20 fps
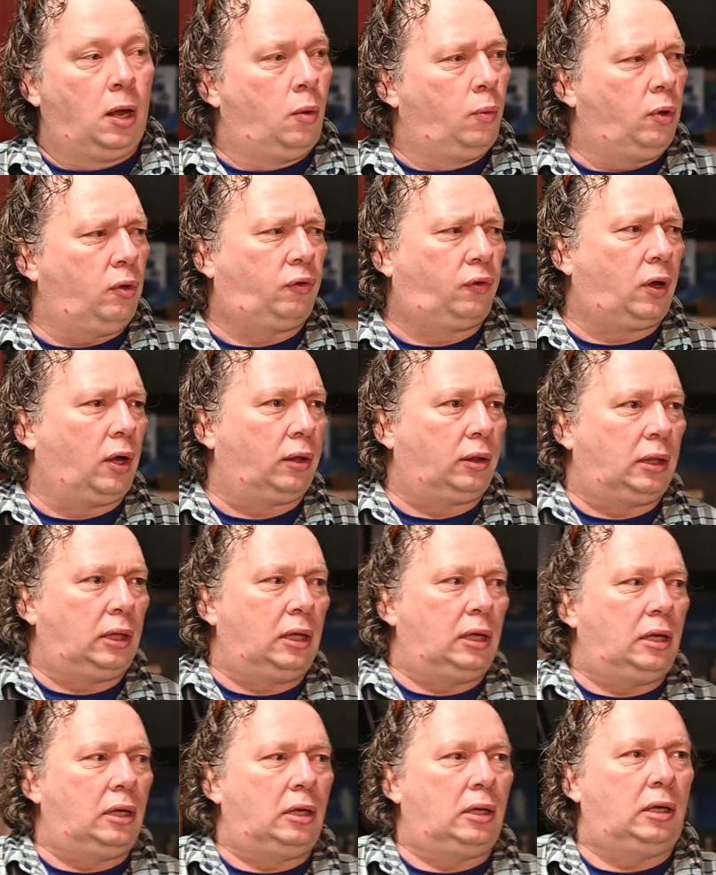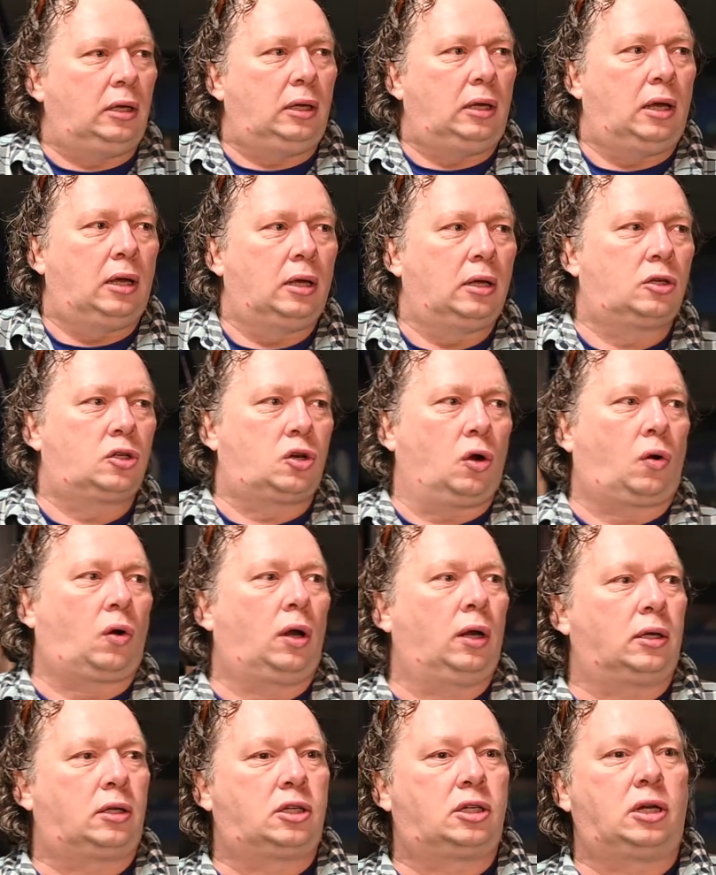We've got the
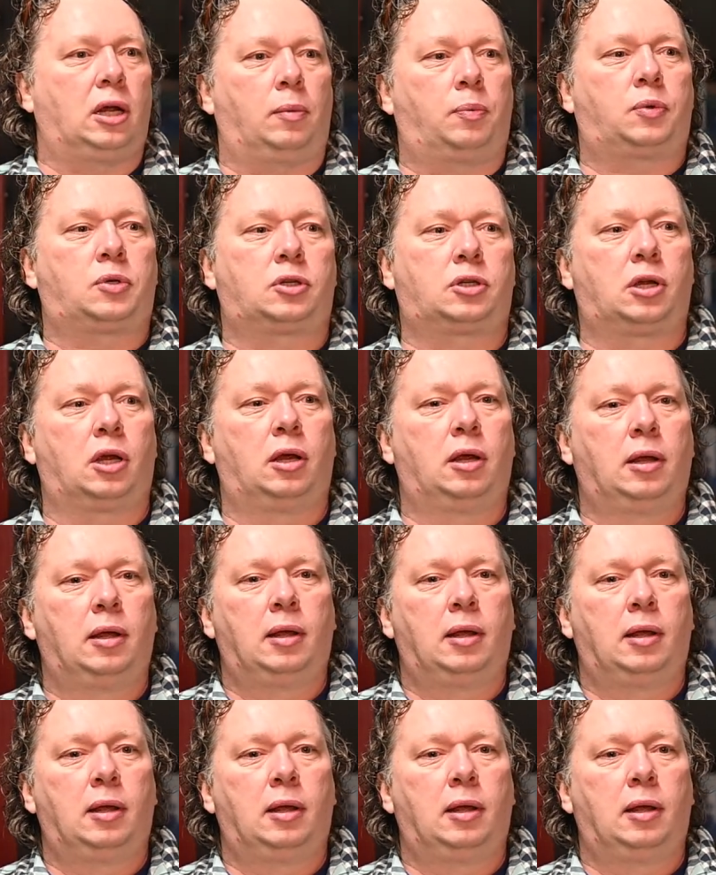chocolate chips.